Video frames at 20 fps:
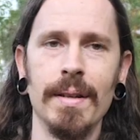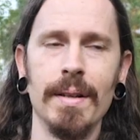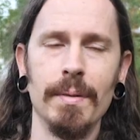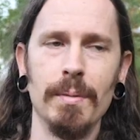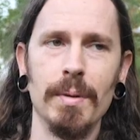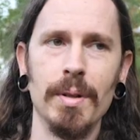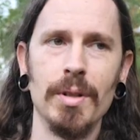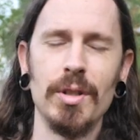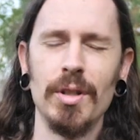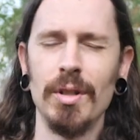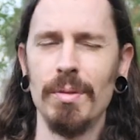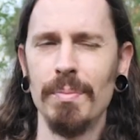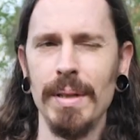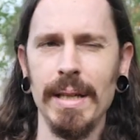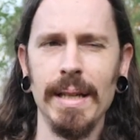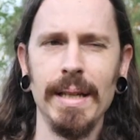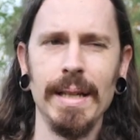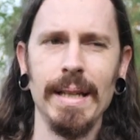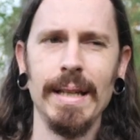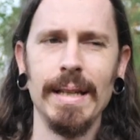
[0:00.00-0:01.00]
which could
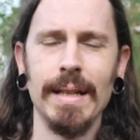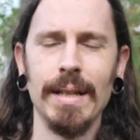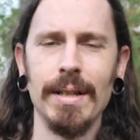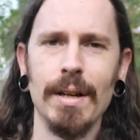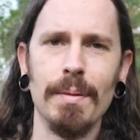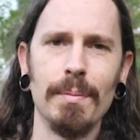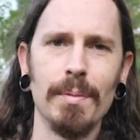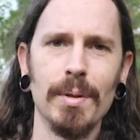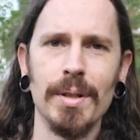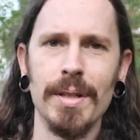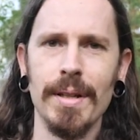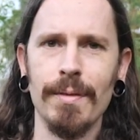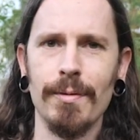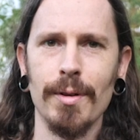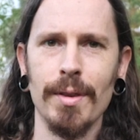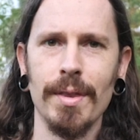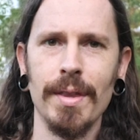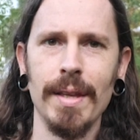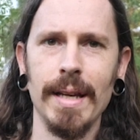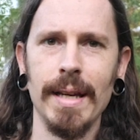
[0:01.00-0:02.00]
mean a number of
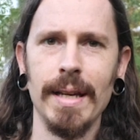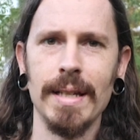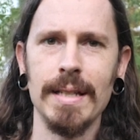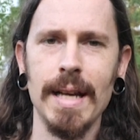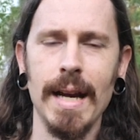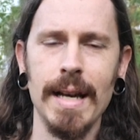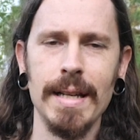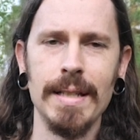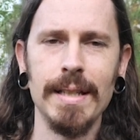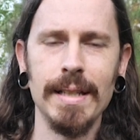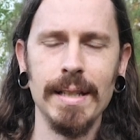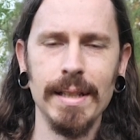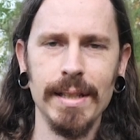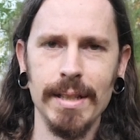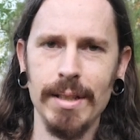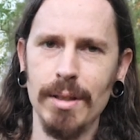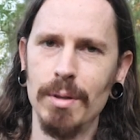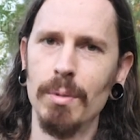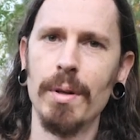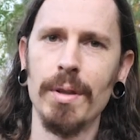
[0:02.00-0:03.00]
different things.
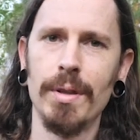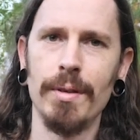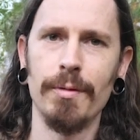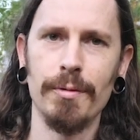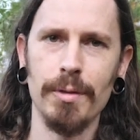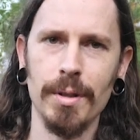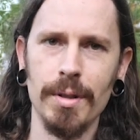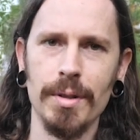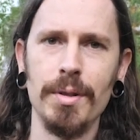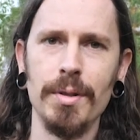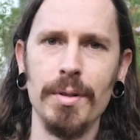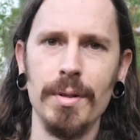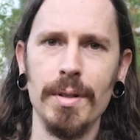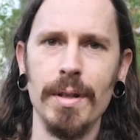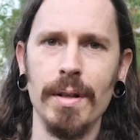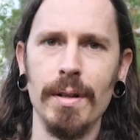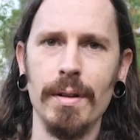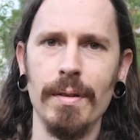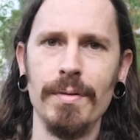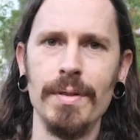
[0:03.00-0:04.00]
Ideally you'd want the front two
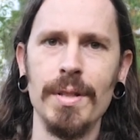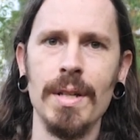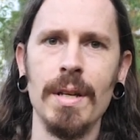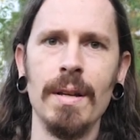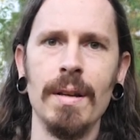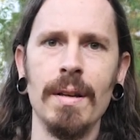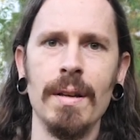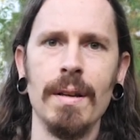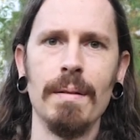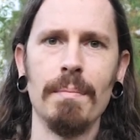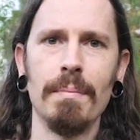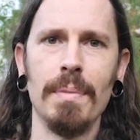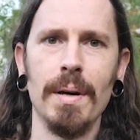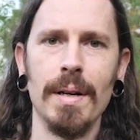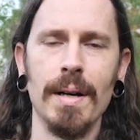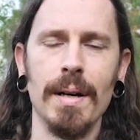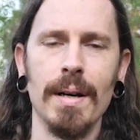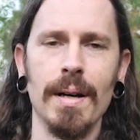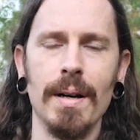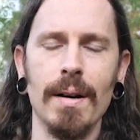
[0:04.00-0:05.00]
hooves,
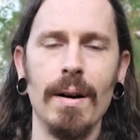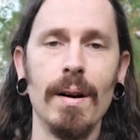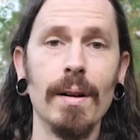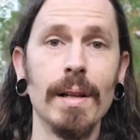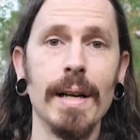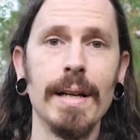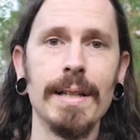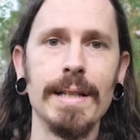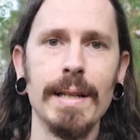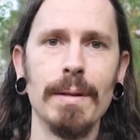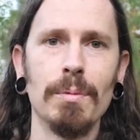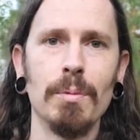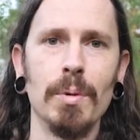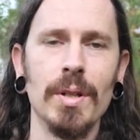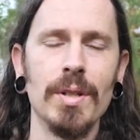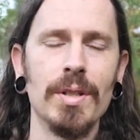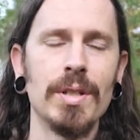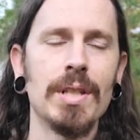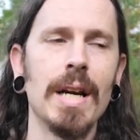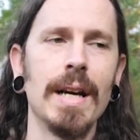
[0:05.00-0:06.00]
but all I did
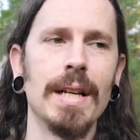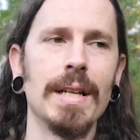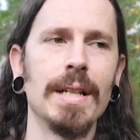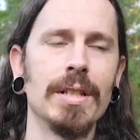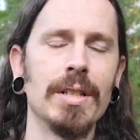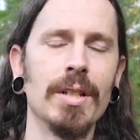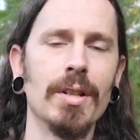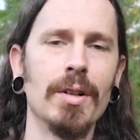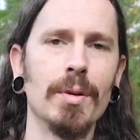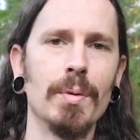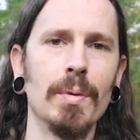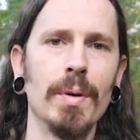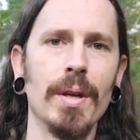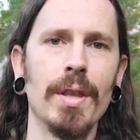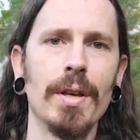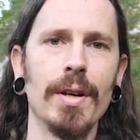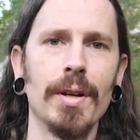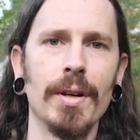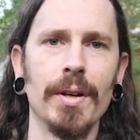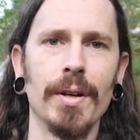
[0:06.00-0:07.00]
was kind of go
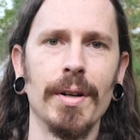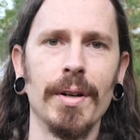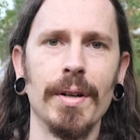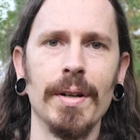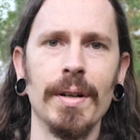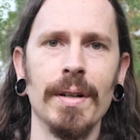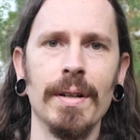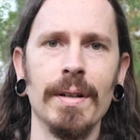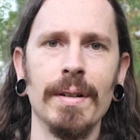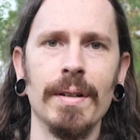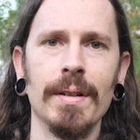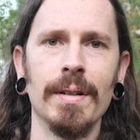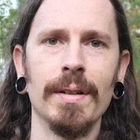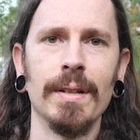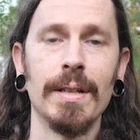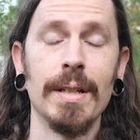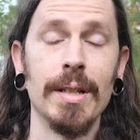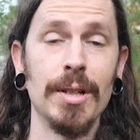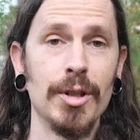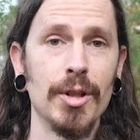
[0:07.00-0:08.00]
with her
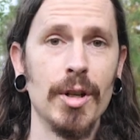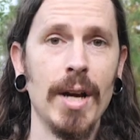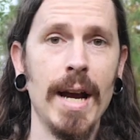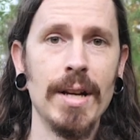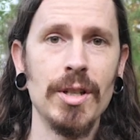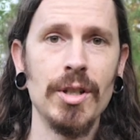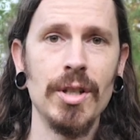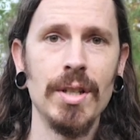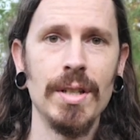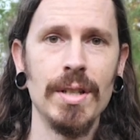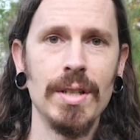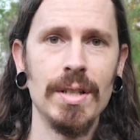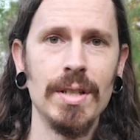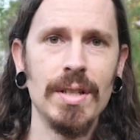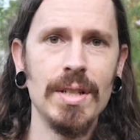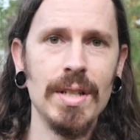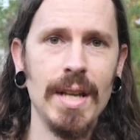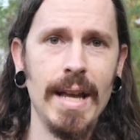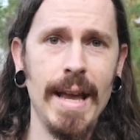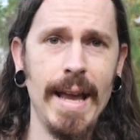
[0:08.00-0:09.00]

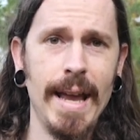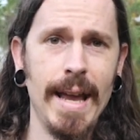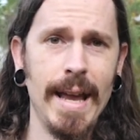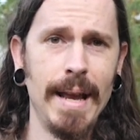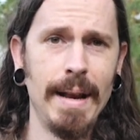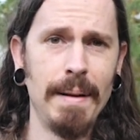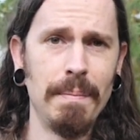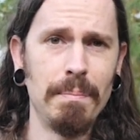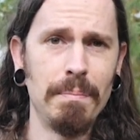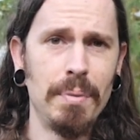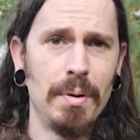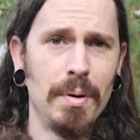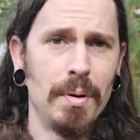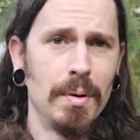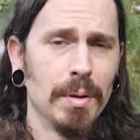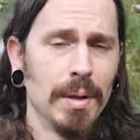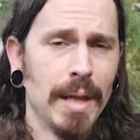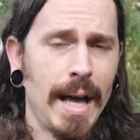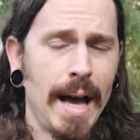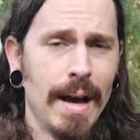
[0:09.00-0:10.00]
contractions and
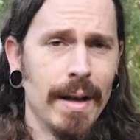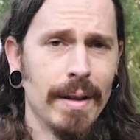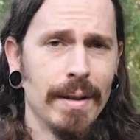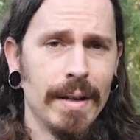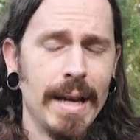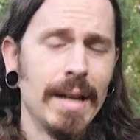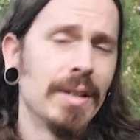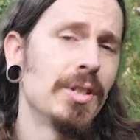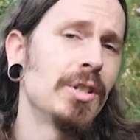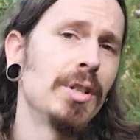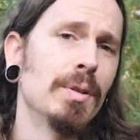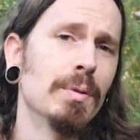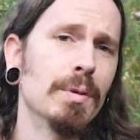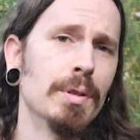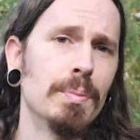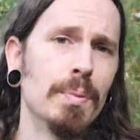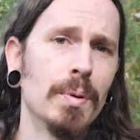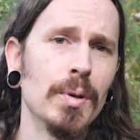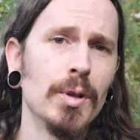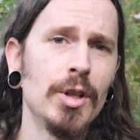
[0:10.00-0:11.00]
pull out as she
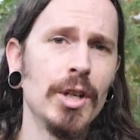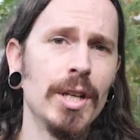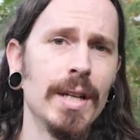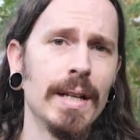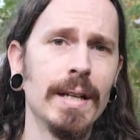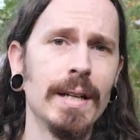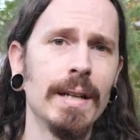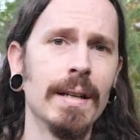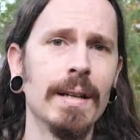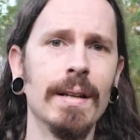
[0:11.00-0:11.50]
was pushing.